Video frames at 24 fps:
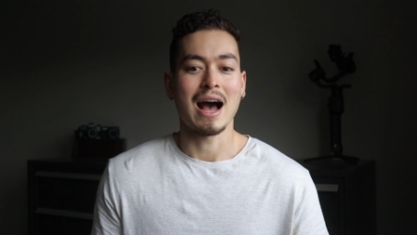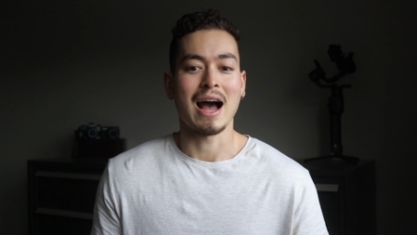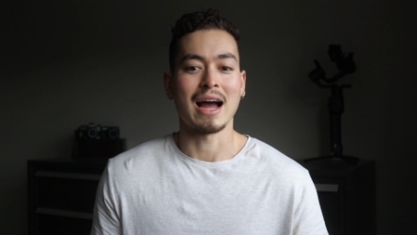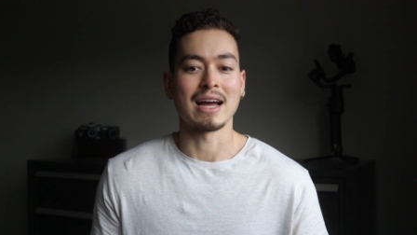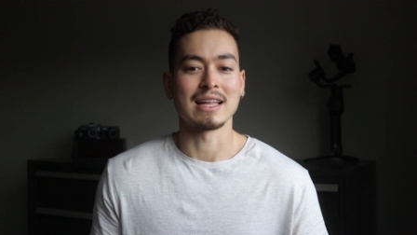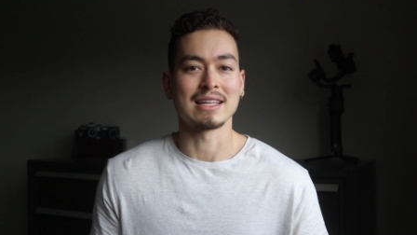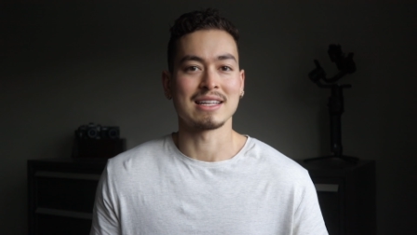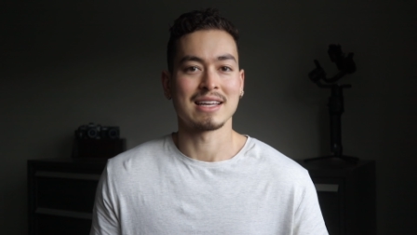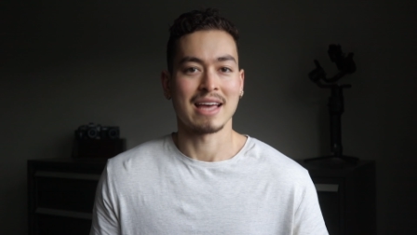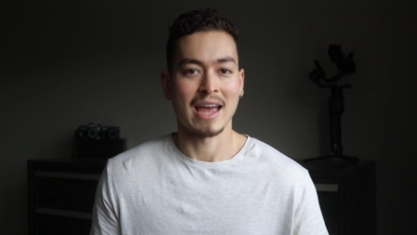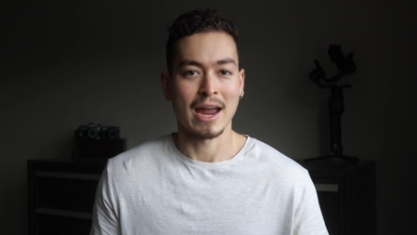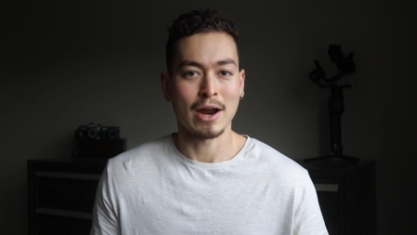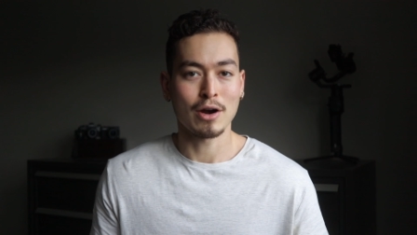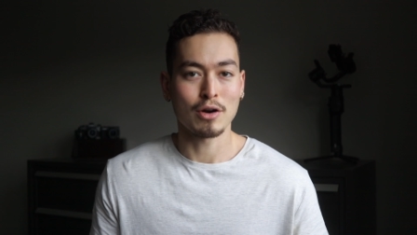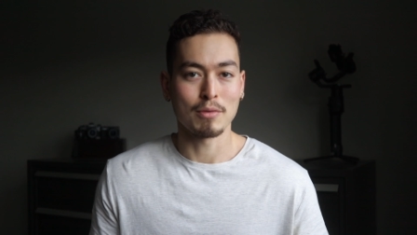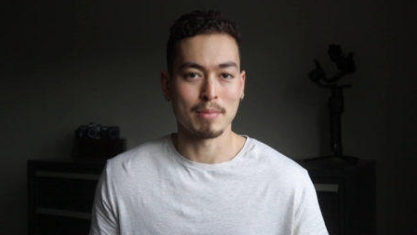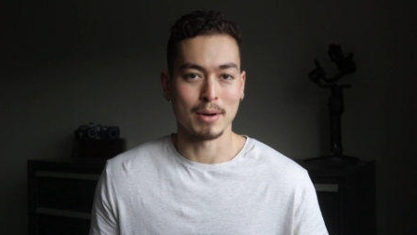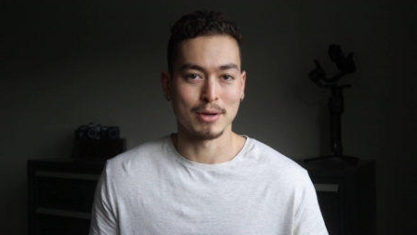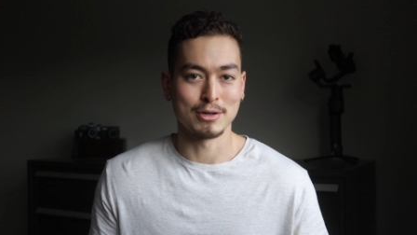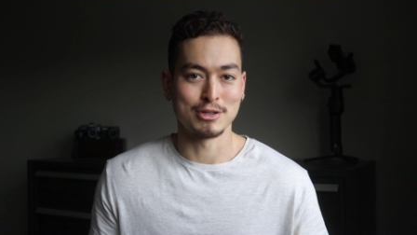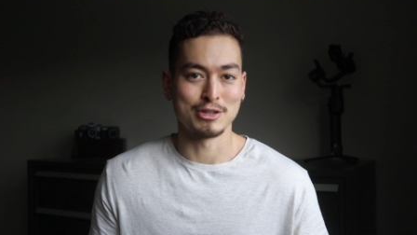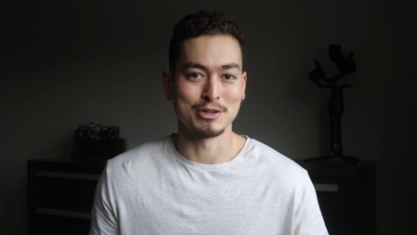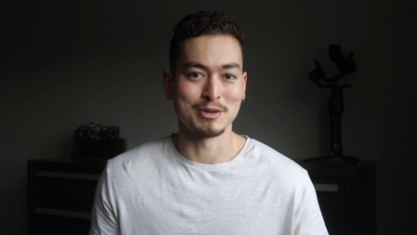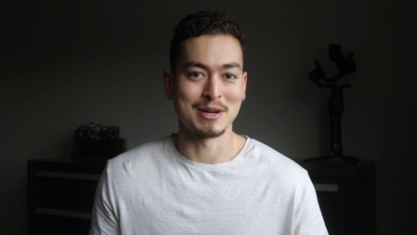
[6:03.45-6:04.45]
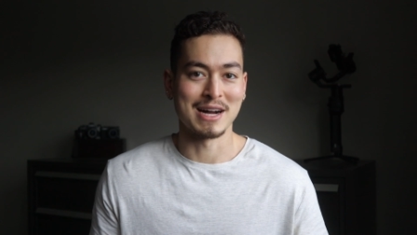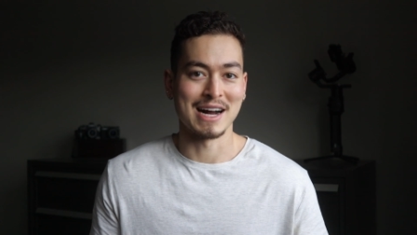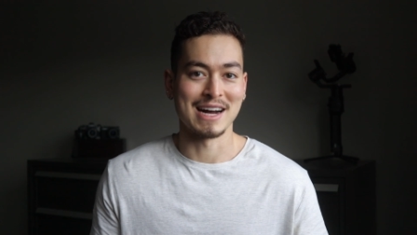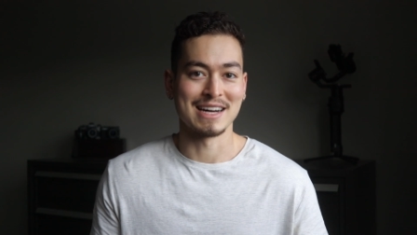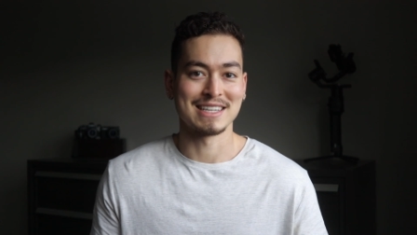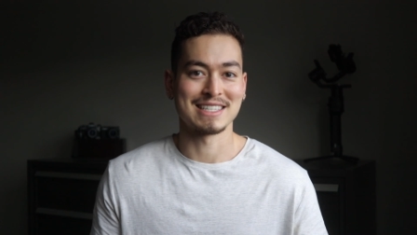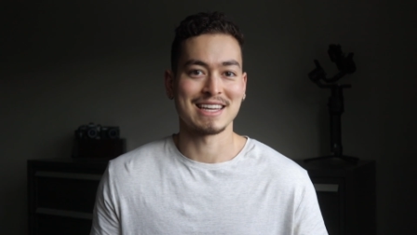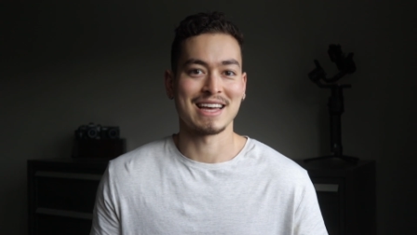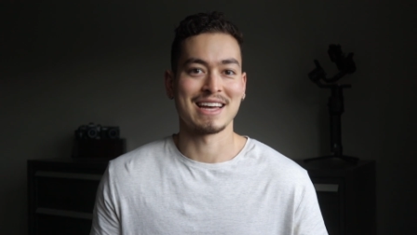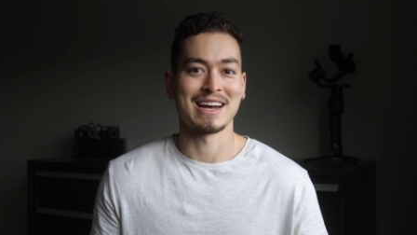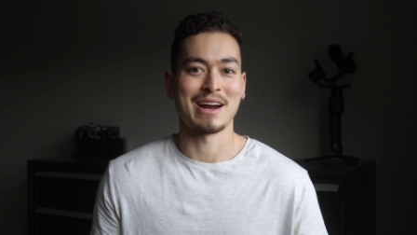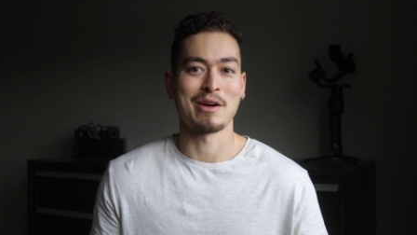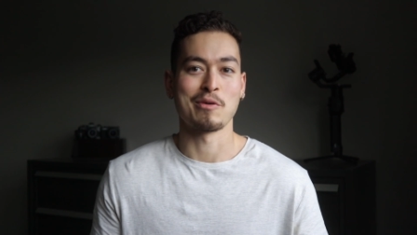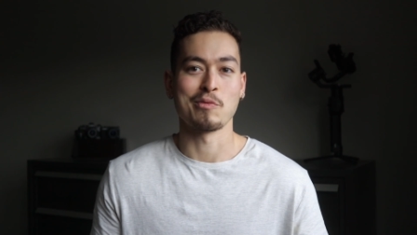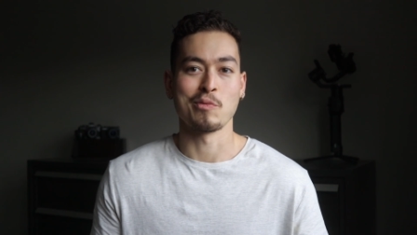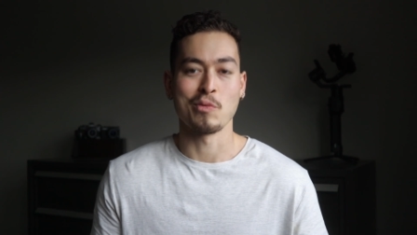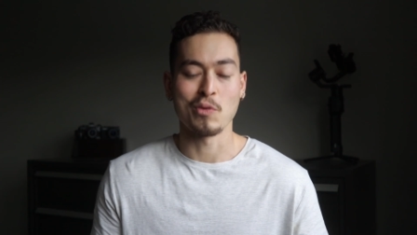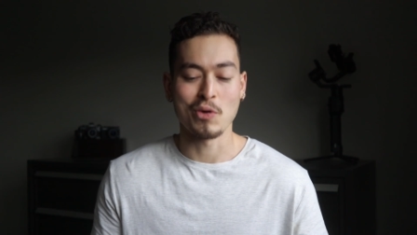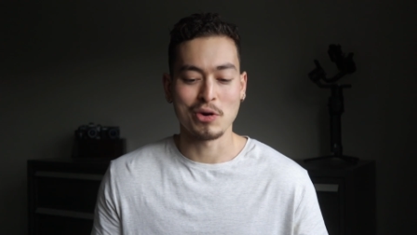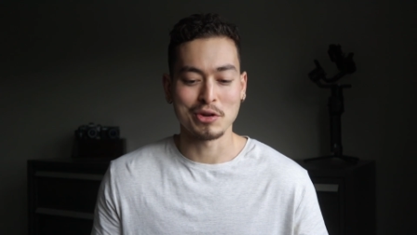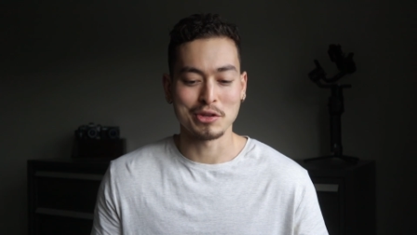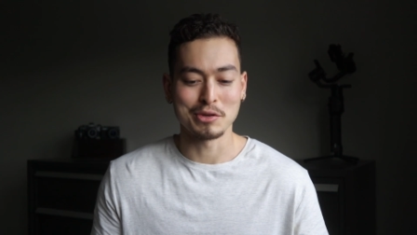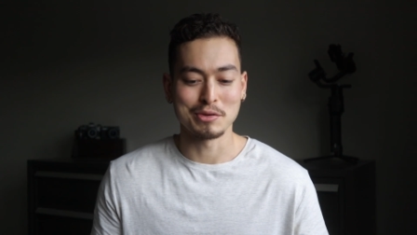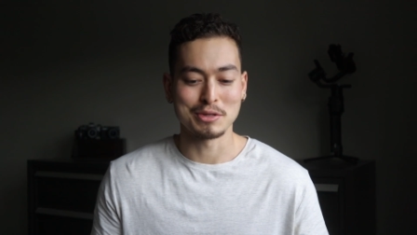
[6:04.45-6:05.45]
I care about you guys and I
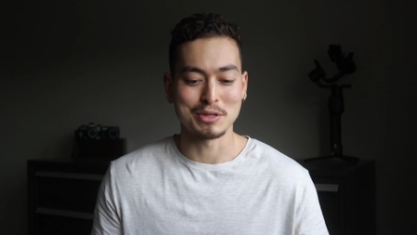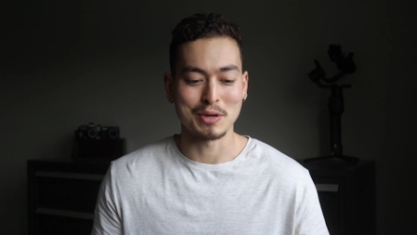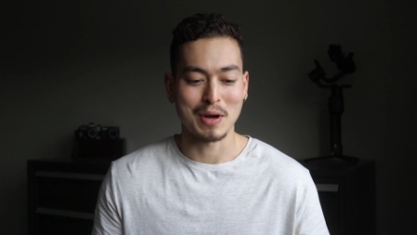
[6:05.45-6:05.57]
want you